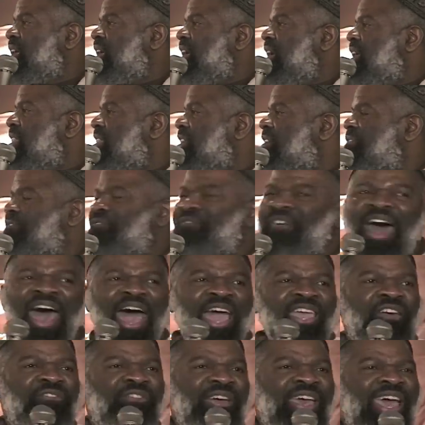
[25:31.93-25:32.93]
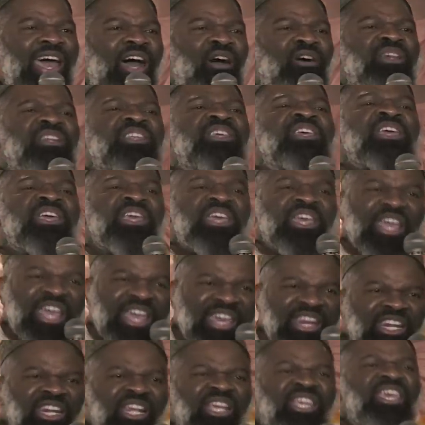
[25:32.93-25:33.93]
in the fire of hell and
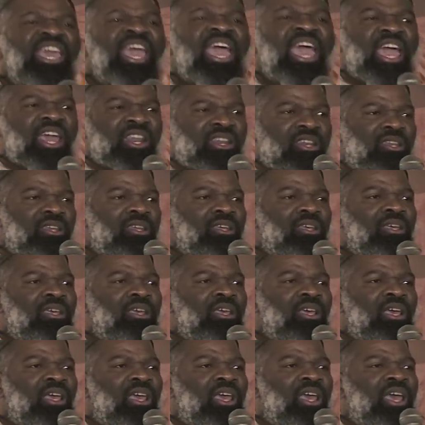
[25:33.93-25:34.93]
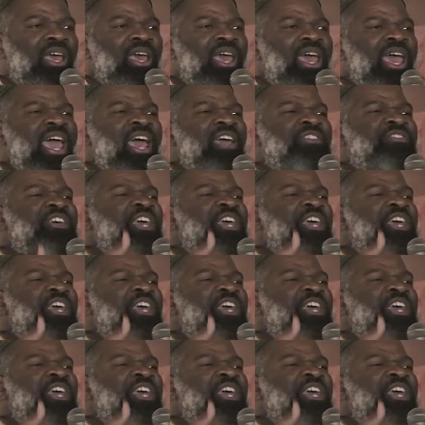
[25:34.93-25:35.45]
heat it again, and